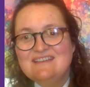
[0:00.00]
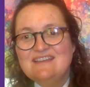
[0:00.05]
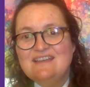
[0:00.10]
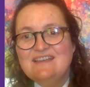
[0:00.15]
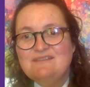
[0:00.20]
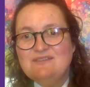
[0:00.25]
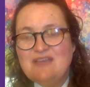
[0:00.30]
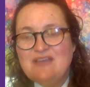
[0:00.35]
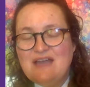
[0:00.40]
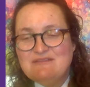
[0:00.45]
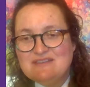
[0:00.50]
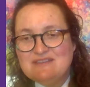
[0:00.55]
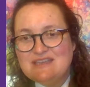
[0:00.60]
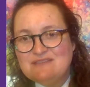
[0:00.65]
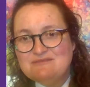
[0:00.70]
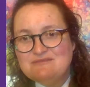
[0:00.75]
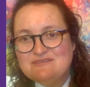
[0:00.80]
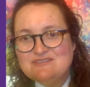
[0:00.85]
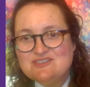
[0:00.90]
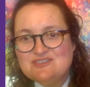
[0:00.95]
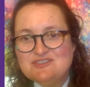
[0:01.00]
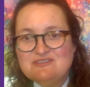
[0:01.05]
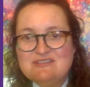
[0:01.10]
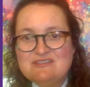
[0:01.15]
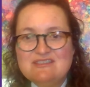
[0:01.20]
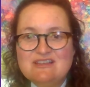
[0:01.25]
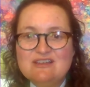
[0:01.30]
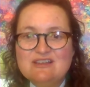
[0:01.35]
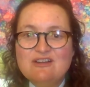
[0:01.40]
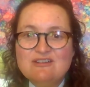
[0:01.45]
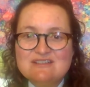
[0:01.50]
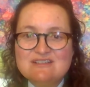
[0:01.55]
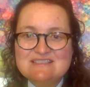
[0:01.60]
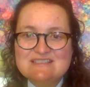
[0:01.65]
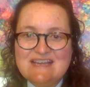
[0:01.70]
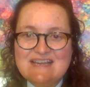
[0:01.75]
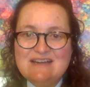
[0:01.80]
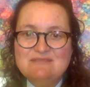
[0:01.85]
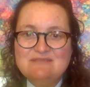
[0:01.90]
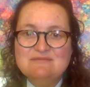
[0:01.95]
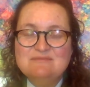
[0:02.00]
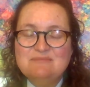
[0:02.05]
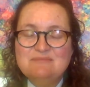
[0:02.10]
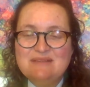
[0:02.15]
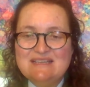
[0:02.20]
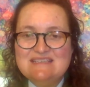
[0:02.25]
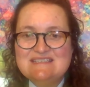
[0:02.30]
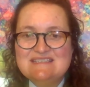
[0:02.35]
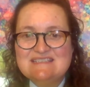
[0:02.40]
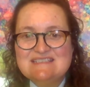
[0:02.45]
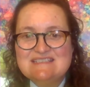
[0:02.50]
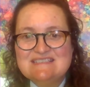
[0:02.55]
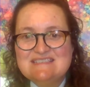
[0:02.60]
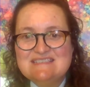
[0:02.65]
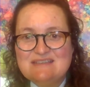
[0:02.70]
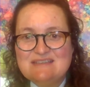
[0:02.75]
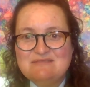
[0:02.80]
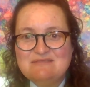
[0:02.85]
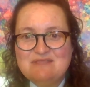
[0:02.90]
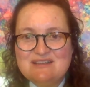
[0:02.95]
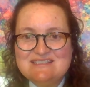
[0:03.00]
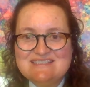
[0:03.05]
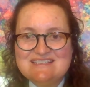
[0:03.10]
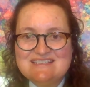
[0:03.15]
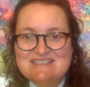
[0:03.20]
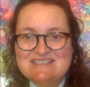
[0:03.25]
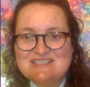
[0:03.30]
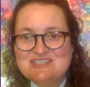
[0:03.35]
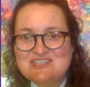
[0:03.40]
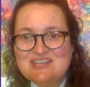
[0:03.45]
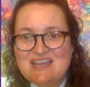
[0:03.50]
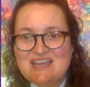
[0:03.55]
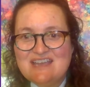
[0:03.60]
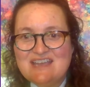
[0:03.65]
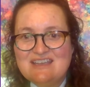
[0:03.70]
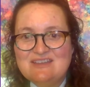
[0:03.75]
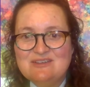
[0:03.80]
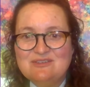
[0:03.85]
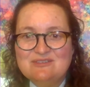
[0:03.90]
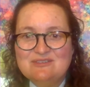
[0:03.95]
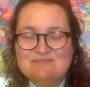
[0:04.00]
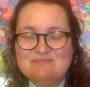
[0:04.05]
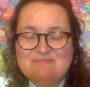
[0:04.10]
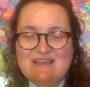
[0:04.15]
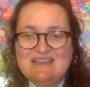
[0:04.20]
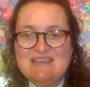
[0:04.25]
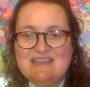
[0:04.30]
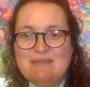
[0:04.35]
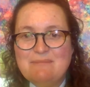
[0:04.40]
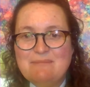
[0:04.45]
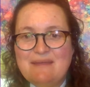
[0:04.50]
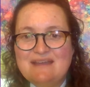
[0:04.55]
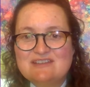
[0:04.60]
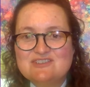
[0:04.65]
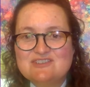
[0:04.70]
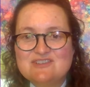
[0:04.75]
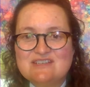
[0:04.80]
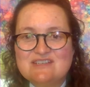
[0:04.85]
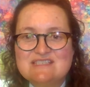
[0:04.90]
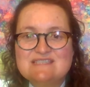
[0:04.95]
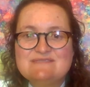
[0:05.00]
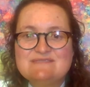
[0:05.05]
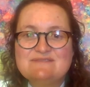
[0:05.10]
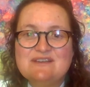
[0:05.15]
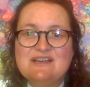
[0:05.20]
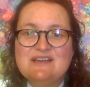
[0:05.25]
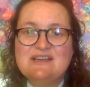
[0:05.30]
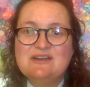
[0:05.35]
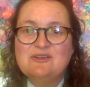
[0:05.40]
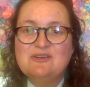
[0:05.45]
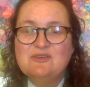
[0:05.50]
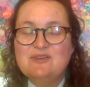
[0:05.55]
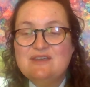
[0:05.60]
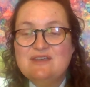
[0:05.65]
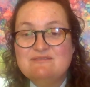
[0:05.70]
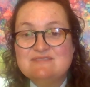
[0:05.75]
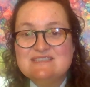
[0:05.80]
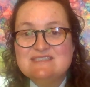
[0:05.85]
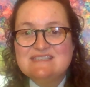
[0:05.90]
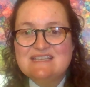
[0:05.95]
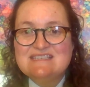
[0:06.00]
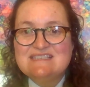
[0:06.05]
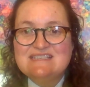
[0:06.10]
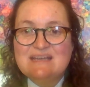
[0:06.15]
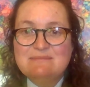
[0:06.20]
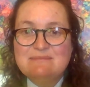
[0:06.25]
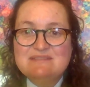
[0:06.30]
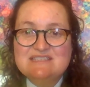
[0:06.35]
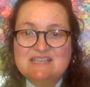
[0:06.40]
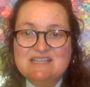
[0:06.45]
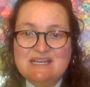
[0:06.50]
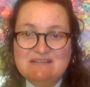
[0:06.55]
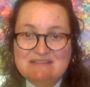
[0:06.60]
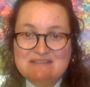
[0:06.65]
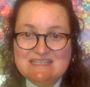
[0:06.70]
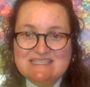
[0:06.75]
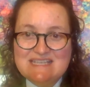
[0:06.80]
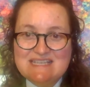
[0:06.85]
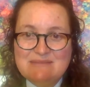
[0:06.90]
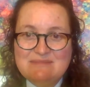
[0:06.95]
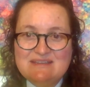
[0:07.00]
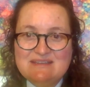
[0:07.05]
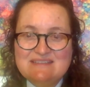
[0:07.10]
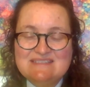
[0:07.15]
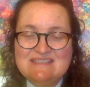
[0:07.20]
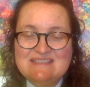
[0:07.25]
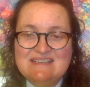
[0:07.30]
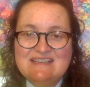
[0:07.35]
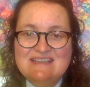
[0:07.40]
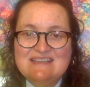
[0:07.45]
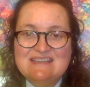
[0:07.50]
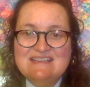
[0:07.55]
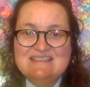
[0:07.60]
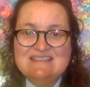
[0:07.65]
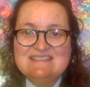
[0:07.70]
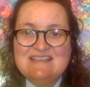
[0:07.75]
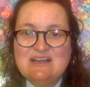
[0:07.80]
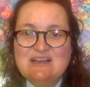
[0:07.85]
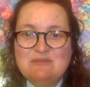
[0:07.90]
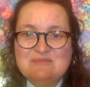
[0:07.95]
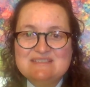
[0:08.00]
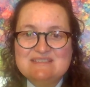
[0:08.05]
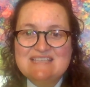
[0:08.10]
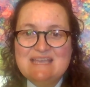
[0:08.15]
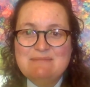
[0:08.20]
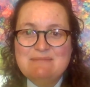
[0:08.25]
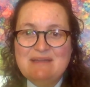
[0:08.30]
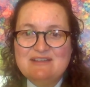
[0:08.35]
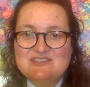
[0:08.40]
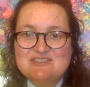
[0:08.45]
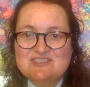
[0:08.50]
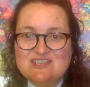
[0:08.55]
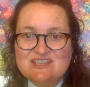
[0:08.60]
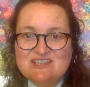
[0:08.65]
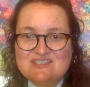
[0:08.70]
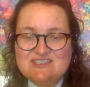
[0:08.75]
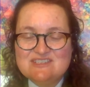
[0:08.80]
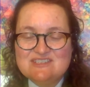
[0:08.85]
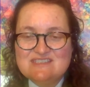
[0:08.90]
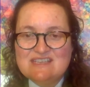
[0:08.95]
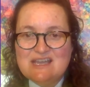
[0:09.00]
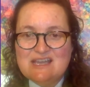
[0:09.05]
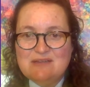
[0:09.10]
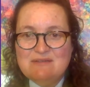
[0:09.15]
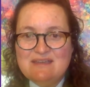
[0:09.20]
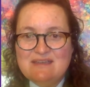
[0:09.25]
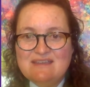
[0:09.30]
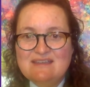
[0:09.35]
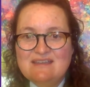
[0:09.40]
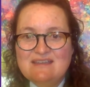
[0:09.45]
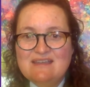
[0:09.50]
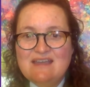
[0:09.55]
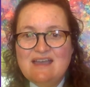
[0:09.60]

If you haven't given during the lockdown, please consider writing us a cheque or making a bank transfer or even setting up a direct debit to help us keep our churches going.